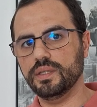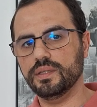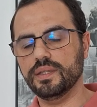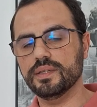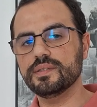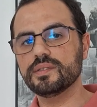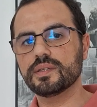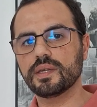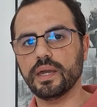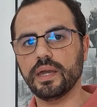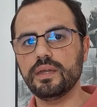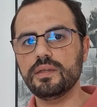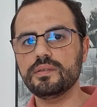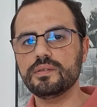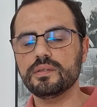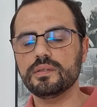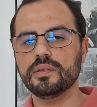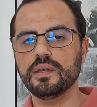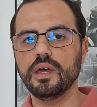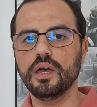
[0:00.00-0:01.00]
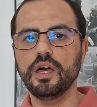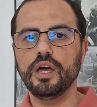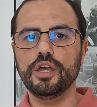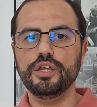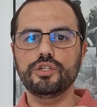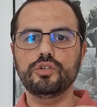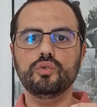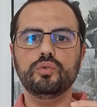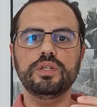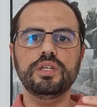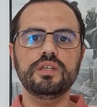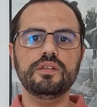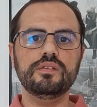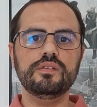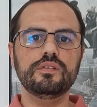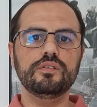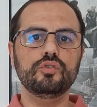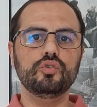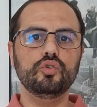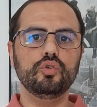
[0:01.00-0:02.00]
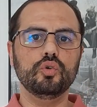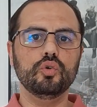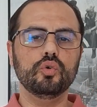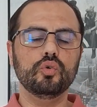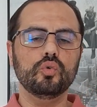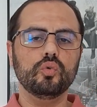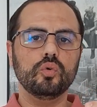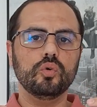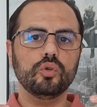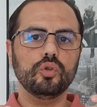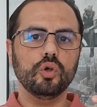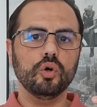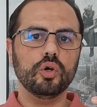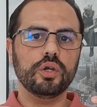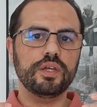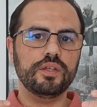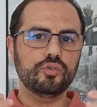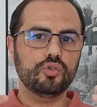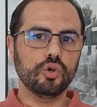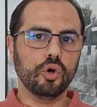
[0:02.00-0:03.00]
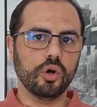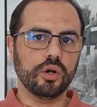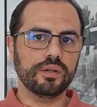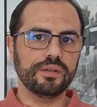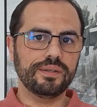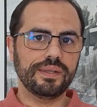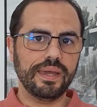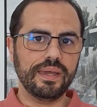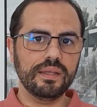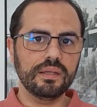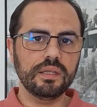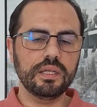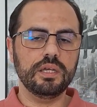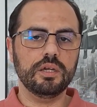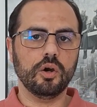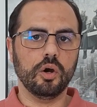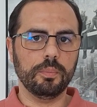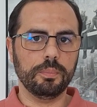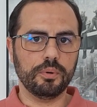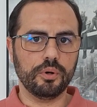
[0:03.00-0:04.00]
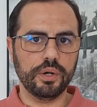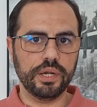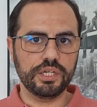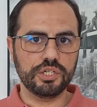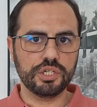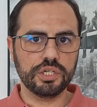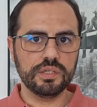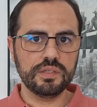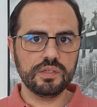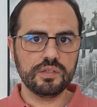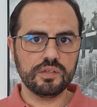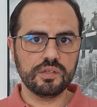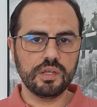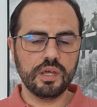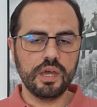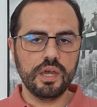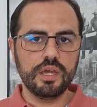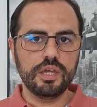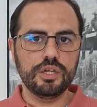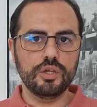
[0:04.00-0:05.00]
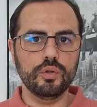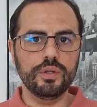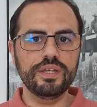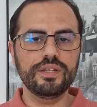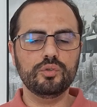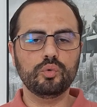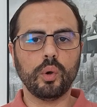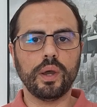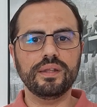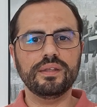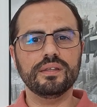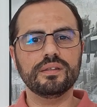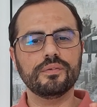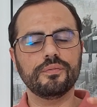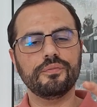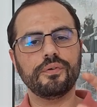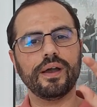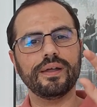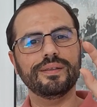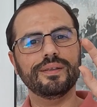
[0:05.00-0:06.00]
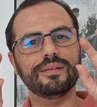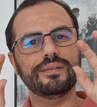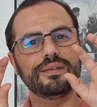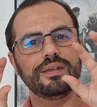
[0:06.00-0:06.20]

in this case, you need to look into your daily operations. You need to identify the